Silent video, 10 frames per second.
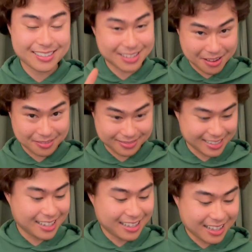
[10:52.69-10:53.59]
So
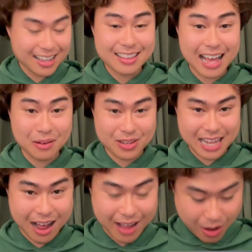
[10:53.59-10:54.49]
that was
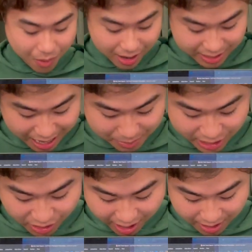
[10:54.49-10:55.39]
how I wanted to
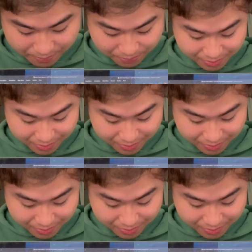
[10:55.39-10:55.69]
demonstrate